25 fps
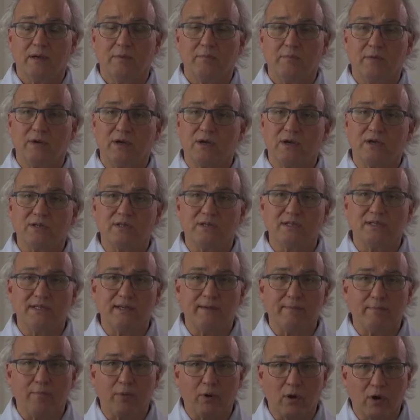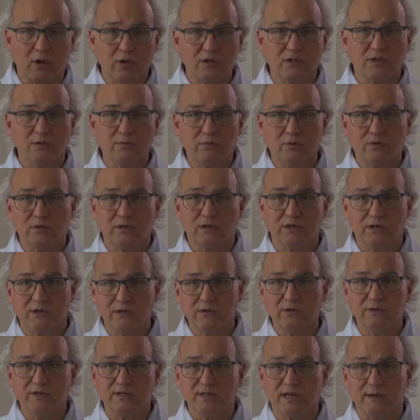Because it's impossible to
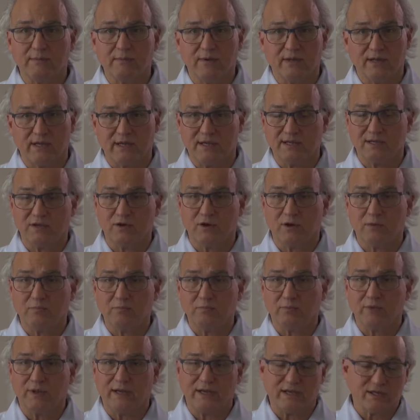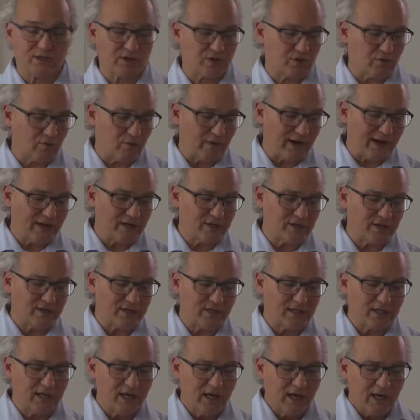do some of these complex
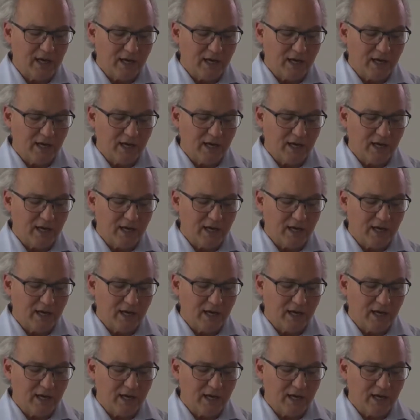corrections,